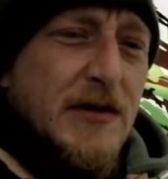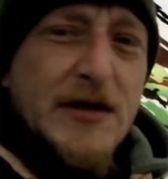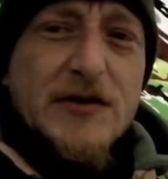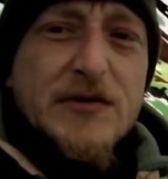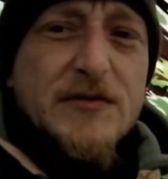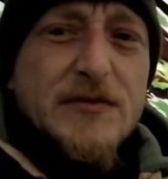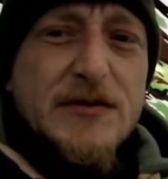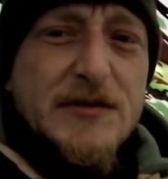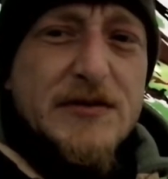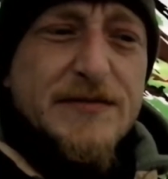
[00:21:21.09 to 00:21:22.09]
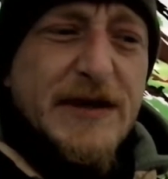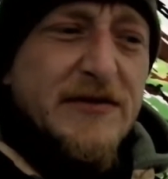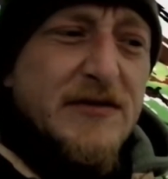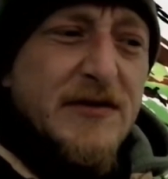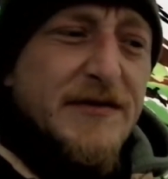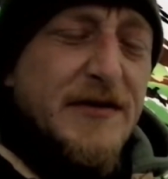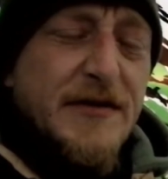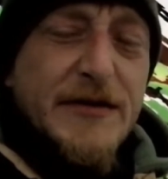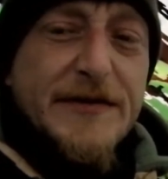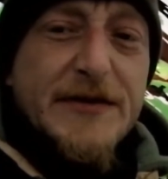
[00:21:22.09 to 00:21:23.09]
and it's always basically
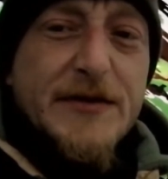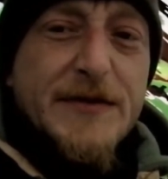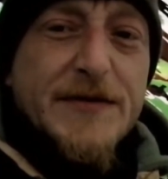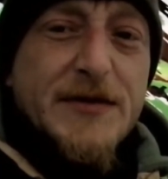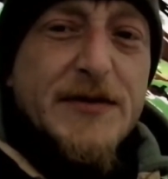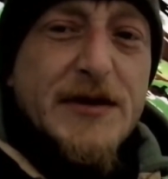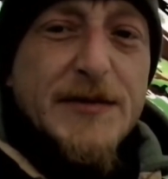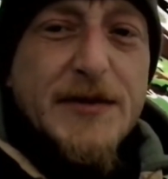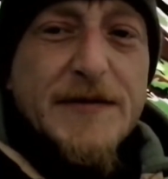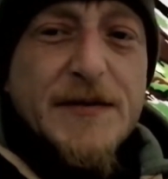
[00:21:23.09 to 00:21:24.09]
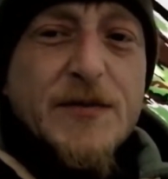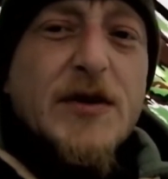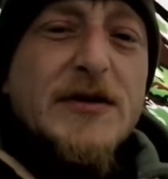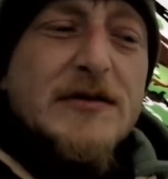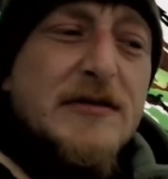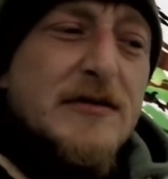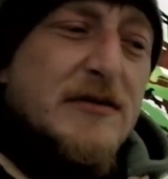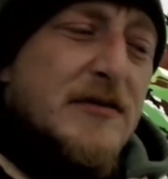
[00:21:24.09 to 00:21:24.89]
overgrown every time I've gone there, apart from once.